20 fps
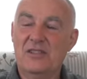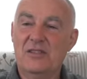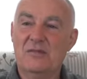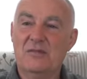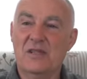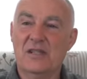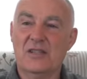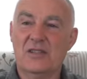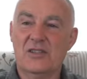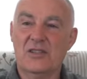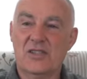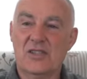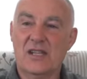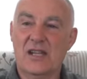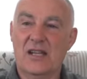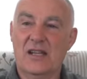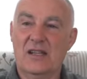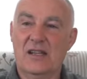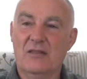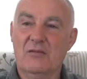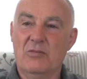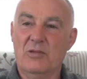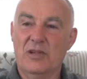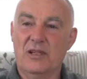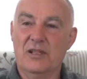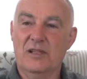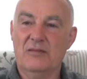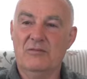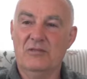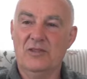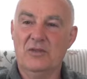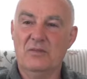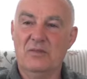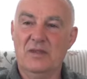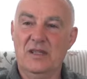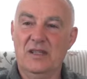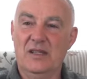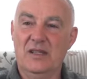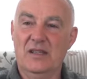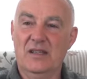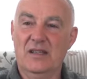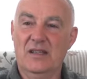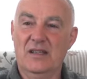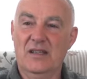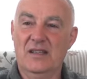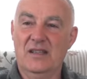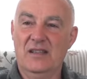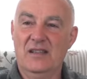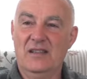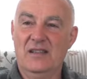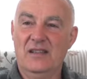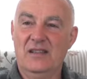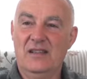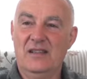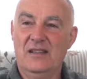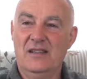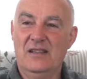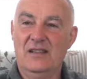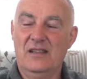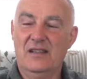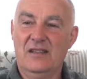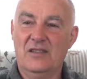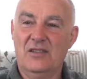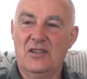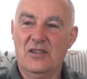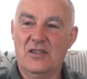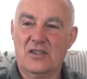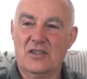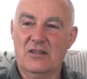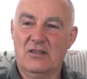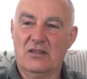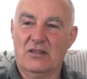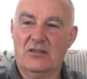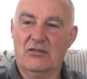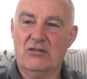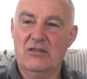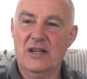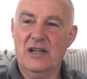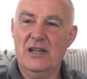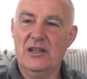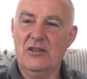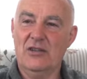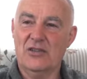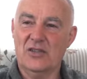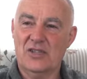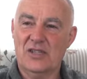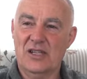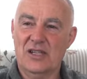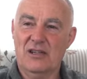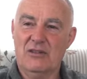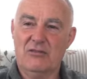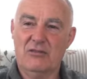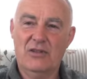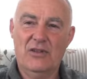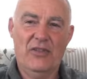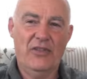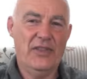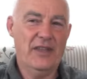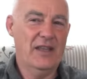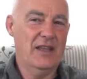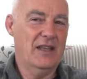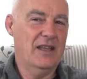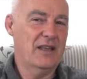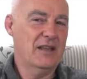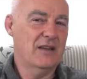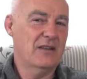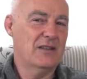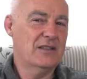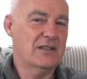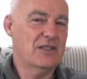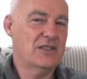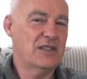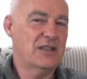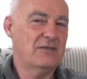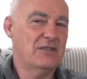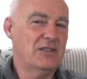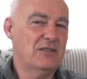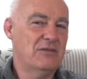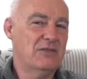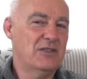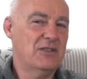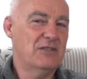me and just kind of working with me, this sort of cranial sacral thing and all that stuff she was